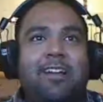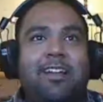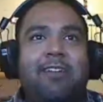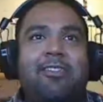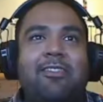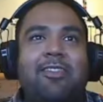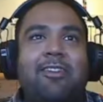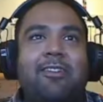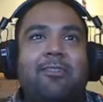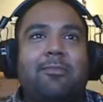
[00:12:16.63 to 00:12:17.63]
that was
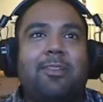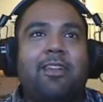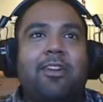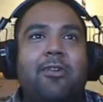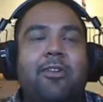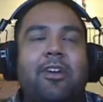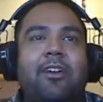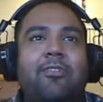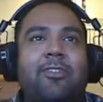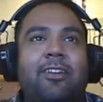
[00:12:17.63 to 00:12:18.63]
really going
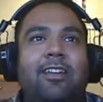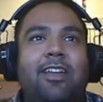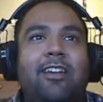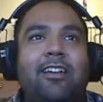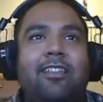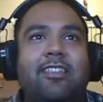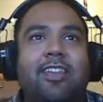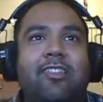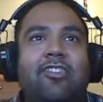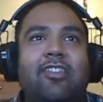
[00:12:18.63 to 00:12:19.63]
off on a
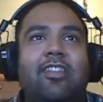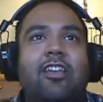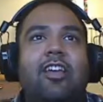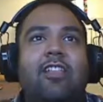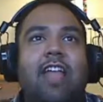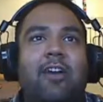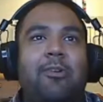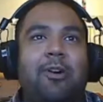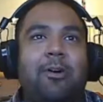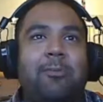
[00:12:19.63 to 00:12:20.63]
tangent.
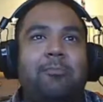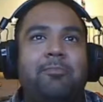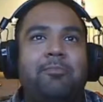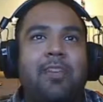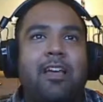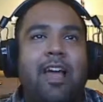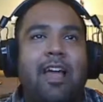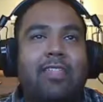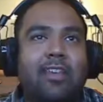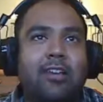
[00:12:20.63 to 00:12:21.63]
Now,
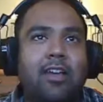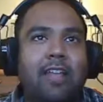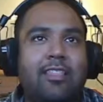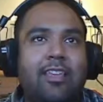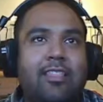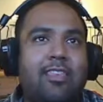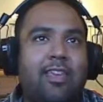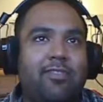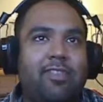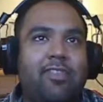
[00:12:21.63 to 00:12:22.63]
I think it's
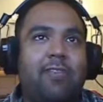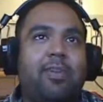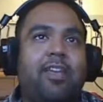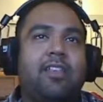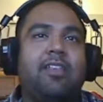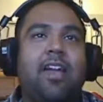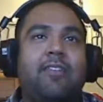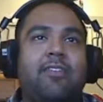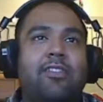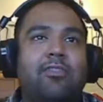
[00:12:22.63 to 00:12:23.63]
safe to say we can
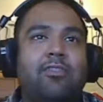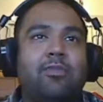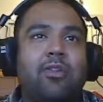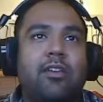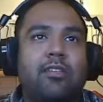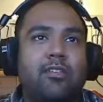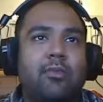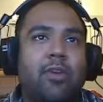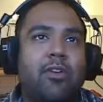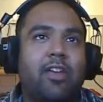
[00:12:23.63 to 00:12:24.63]
dive into
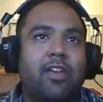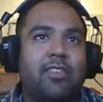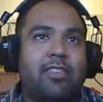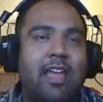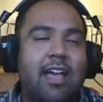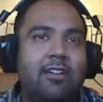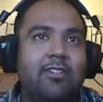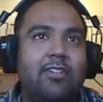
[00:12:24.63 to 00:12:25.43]
Square Enix now.